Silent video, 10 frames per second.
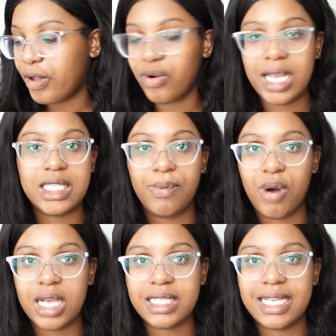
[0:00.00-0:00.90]
crazy
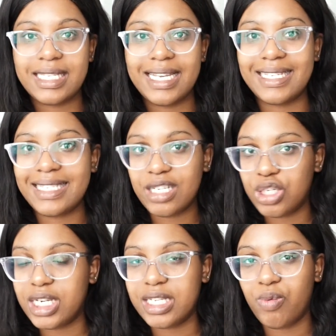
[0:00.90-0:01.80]
process. It
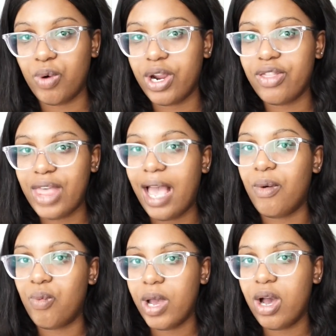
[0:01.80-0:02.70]
still doesn't work
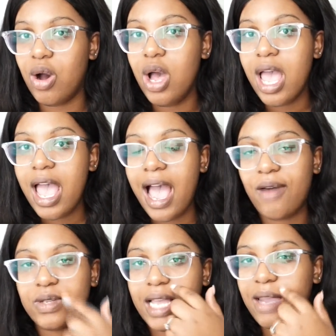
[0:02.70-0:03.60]
that well.
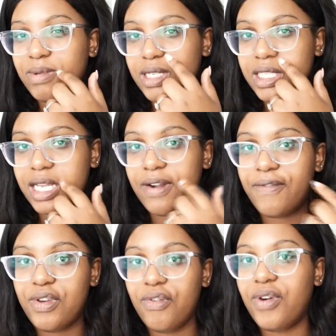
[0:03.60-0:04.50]
I was able to send a
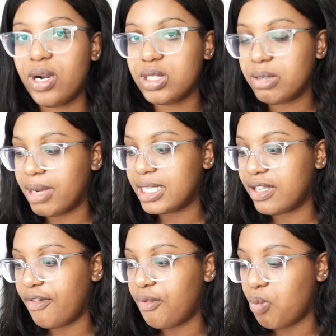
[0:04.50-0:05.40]
few photos to
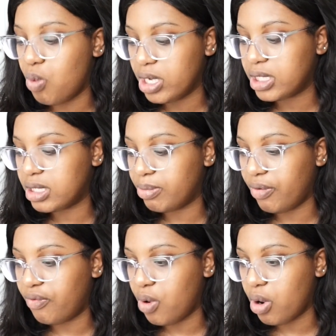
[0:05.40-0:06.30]
myself once
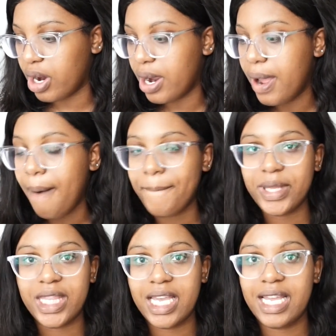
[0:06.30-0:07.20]
before,
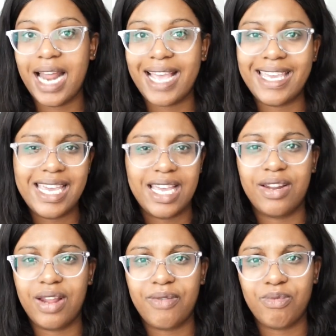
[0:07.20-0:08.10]
but then I
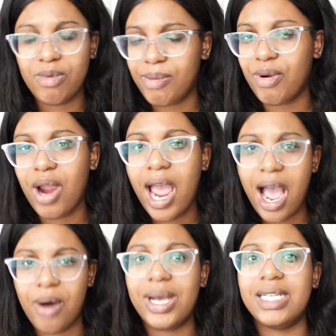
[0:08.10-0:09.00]
can't remember
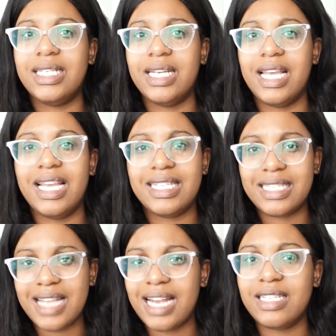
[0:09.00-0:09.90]
how I did it.
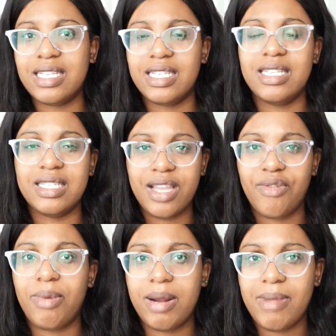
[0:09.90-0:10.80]
It's not as easy as
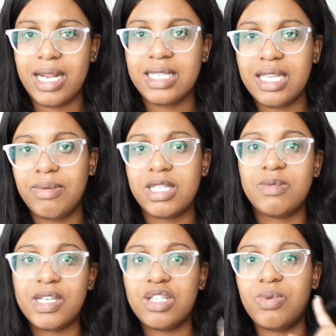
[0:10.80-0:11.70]
everybody made it seem,
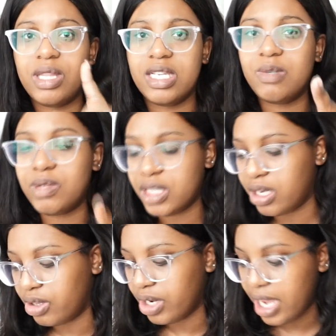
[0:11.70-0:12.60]
especially with this
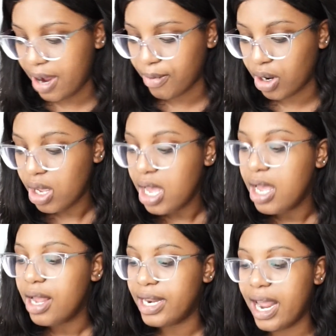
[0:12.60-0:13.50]
particular camera.
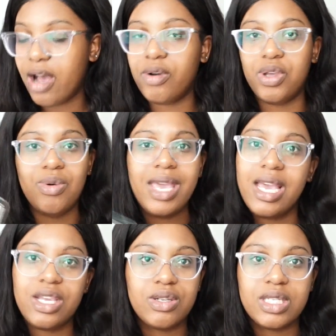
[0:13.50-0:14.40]
Now, you
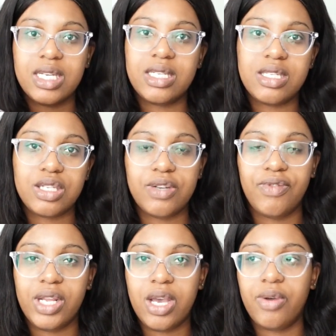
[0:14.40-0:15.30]
can't use this to
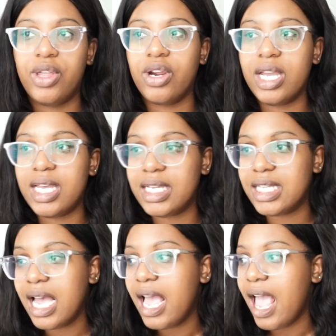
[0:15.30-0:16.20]
video. There
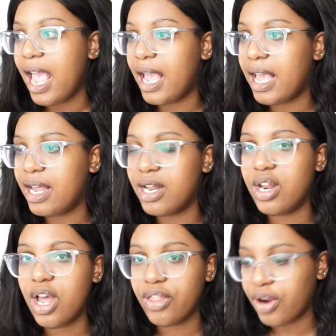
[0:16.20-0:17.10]
is a,
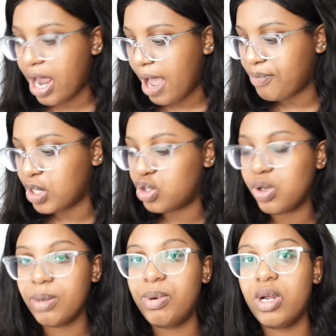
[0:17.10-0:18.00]
another app that
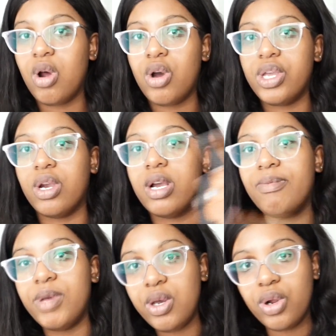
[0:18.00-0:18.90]
you can put on your
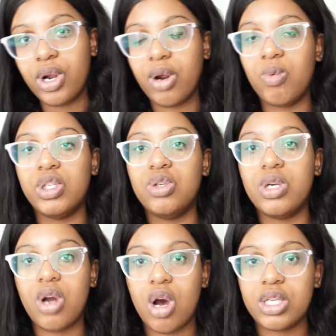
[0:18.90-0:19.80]
computer, which you
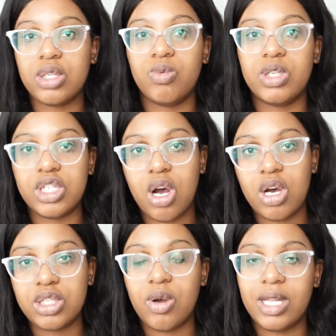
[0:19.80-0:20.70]
can also, which
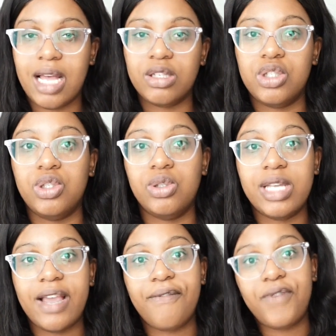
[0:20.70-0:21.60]
also allows you to
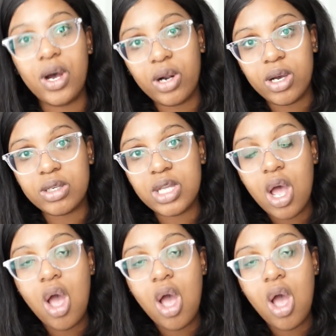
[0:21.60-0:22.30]
take photos